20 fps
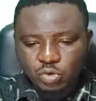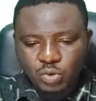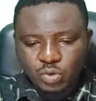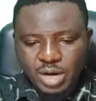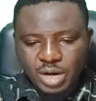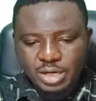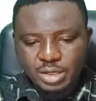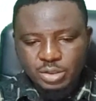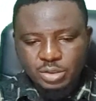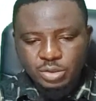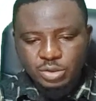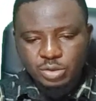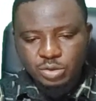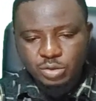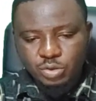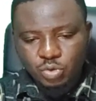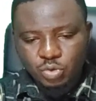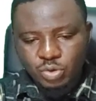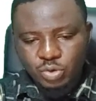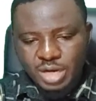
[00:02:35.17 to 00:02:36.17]
How do I
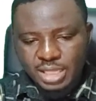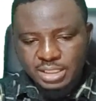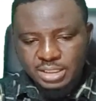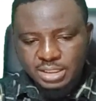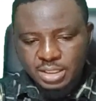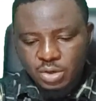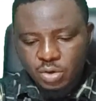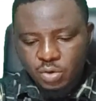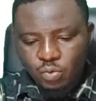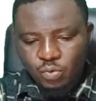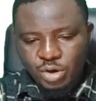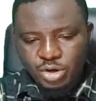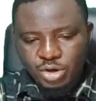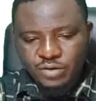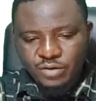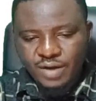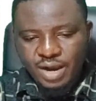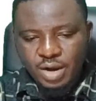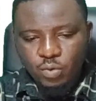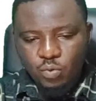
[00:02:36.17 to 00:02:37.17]
know that? When